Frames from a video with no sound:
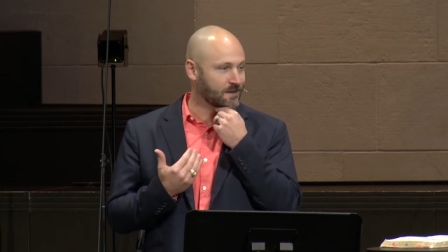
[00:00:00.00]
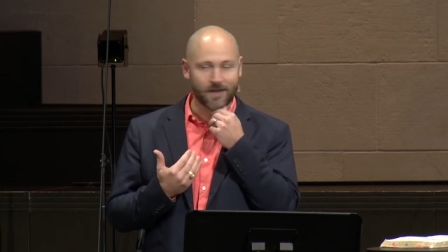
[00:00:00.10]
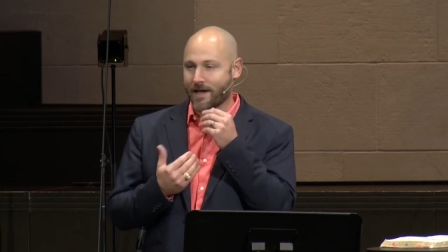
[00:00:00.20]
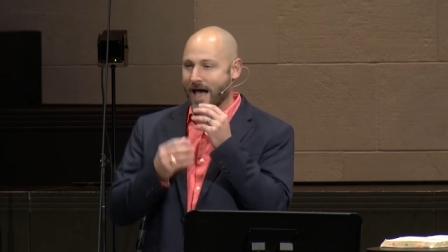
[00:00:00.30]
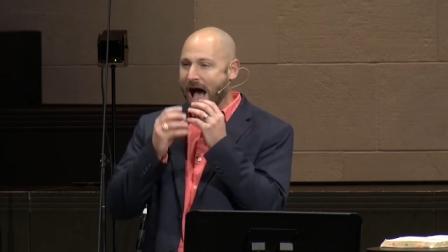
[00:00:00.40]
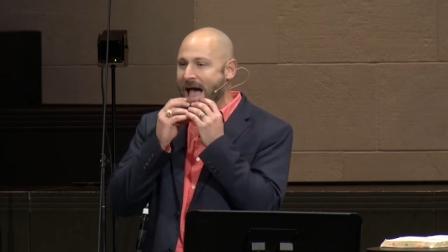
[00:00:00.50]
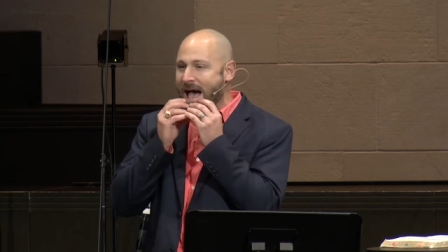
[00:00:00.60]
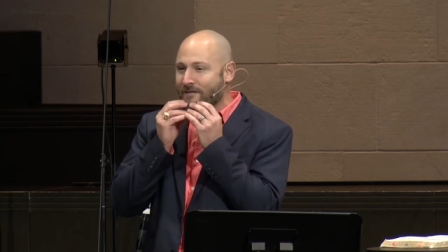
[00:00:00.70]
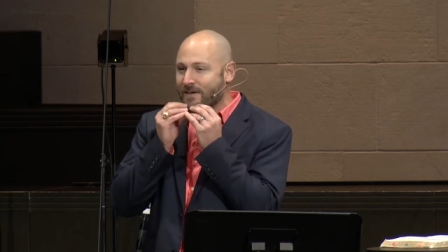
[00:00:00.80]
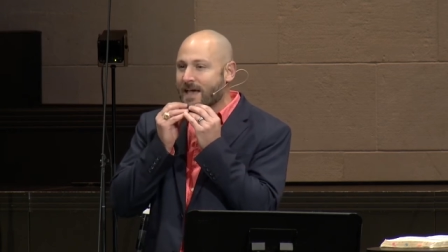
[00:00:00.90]
Okay, I
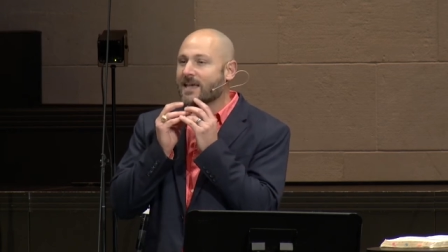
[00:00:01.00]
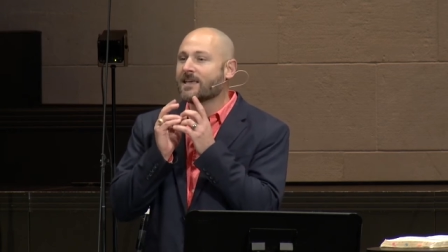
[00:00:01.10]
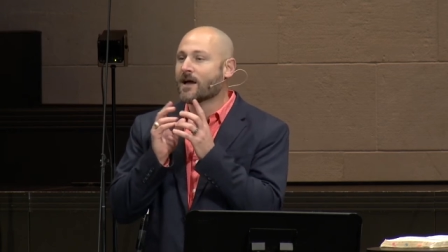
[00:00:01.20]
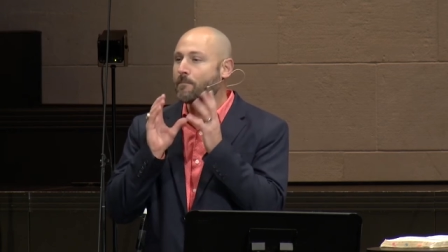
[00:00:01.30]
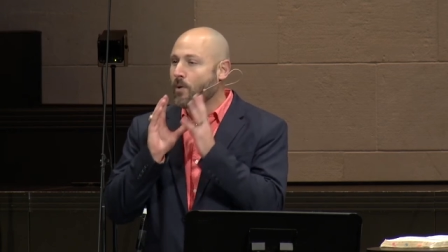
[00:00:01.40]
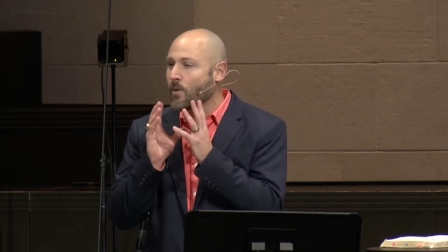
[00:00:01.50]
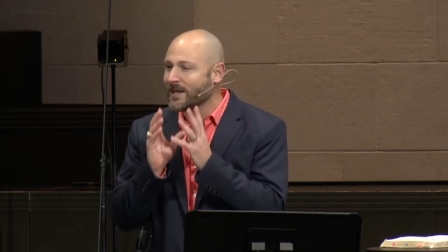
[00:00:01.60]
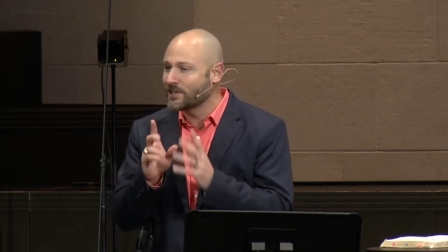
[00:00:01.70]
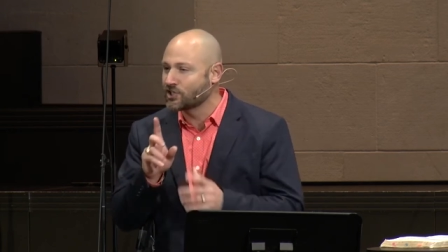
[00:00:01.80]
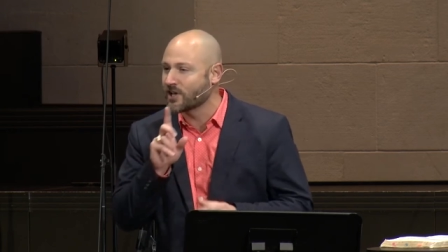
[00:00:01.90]
have a
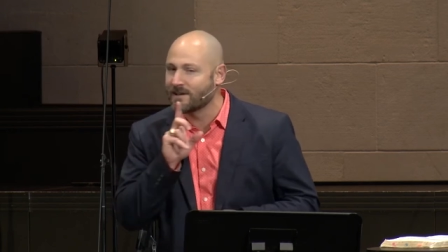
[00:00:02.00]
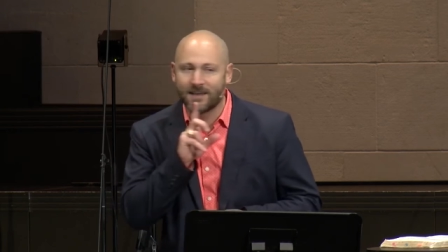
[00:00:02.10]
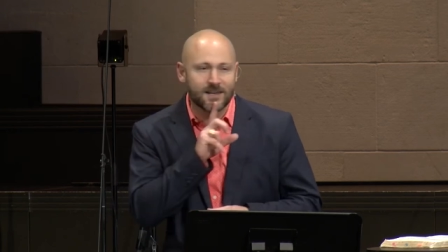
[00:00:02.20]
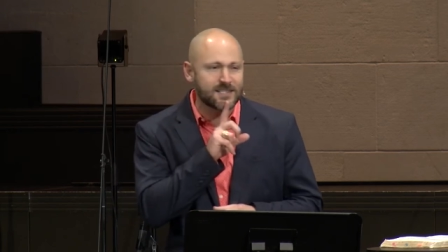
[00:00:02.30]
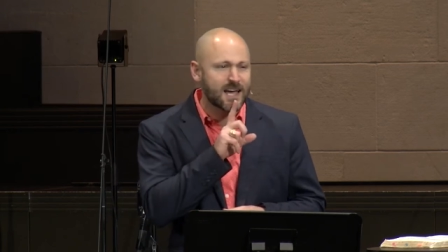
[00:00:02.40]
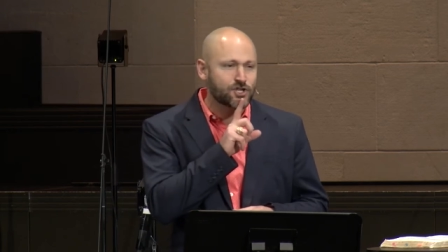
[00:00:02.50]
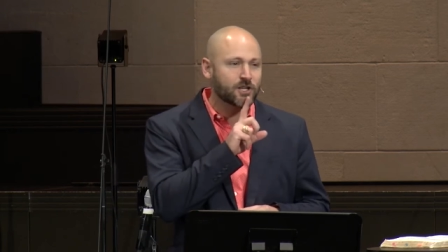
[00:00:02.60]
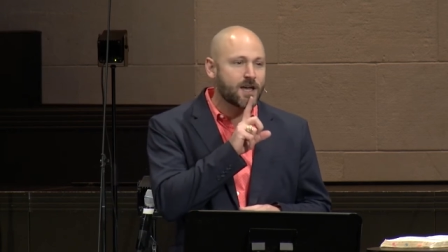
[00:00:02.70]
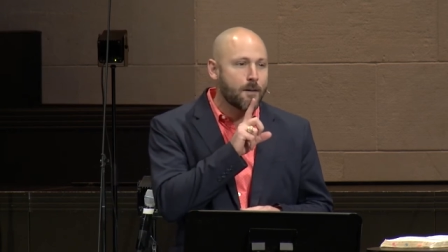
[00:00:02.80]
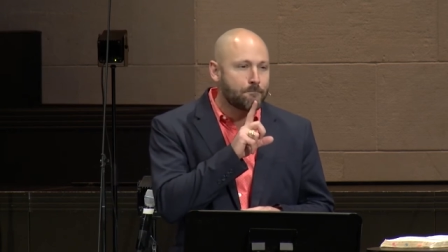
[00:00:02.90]
pointy chin, and it's
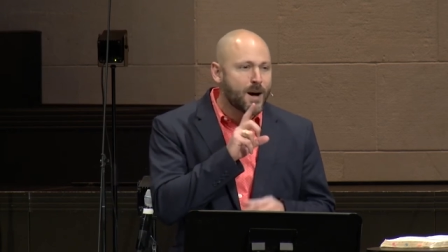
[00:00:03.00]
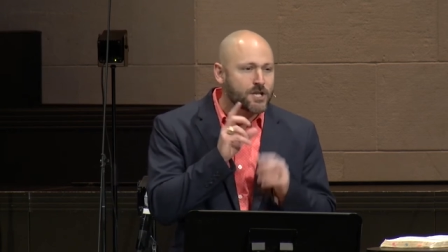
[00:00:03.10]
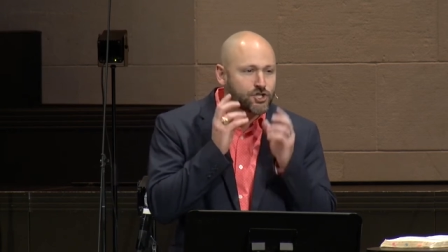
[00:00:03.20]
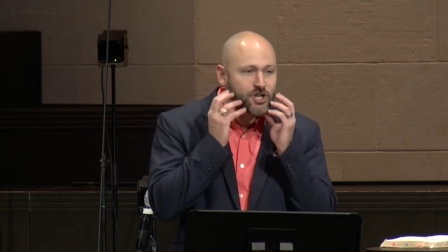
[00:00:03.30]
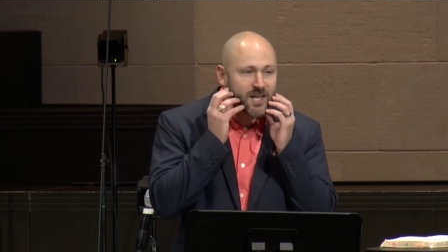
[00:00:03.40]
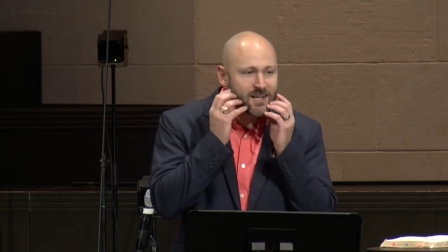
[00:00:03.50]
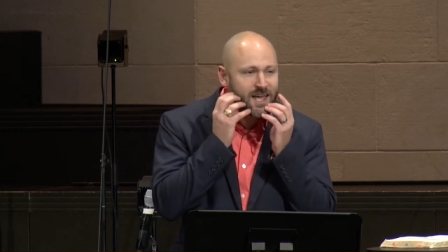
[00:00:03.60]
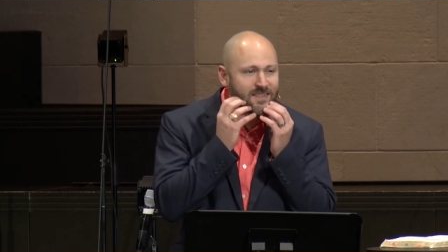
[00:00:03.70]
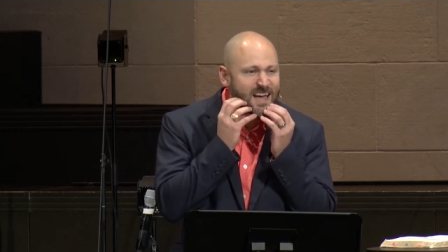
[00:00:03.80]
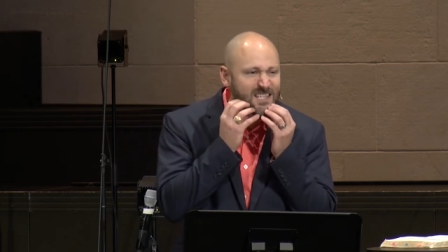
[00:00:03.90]
actually a butt chin,
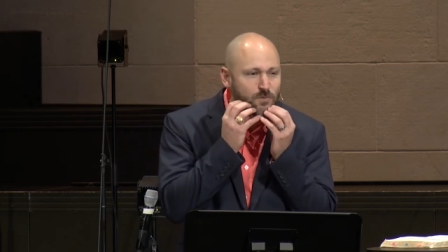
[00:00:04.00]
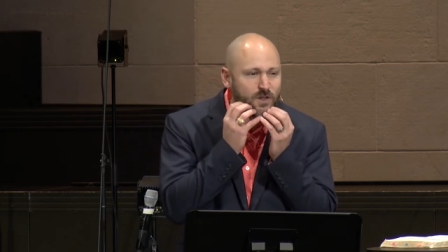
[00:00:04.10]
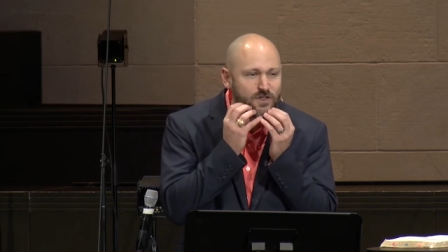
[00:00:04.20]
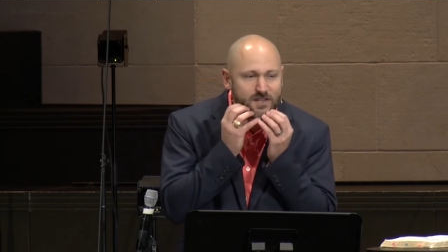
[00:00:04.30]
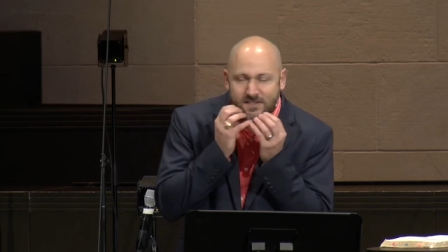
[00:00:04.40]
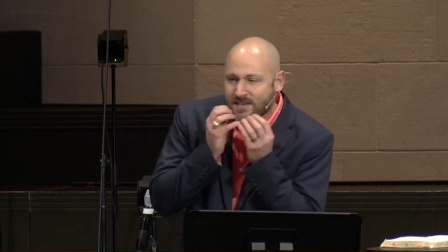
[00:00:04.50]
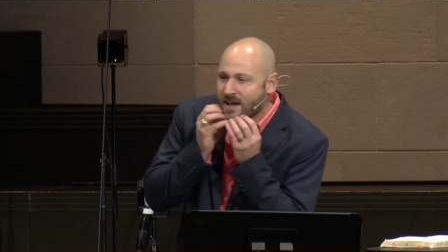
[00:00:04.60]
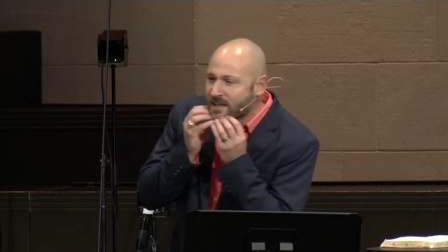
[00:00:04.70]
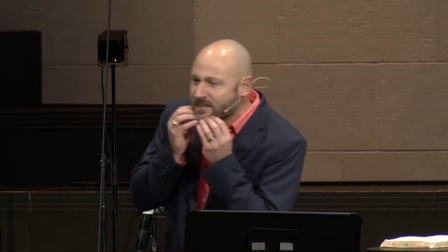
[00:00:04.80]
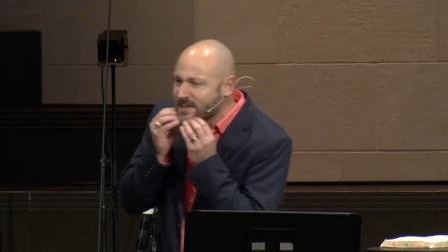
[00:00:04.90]
and that's what this
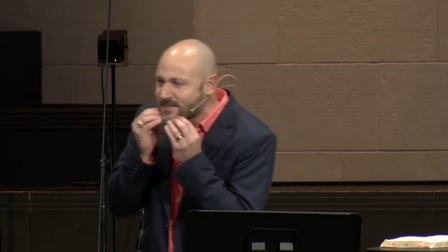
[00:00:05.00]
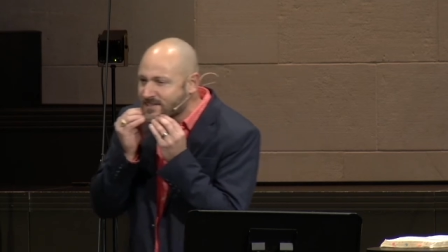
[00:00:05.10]
this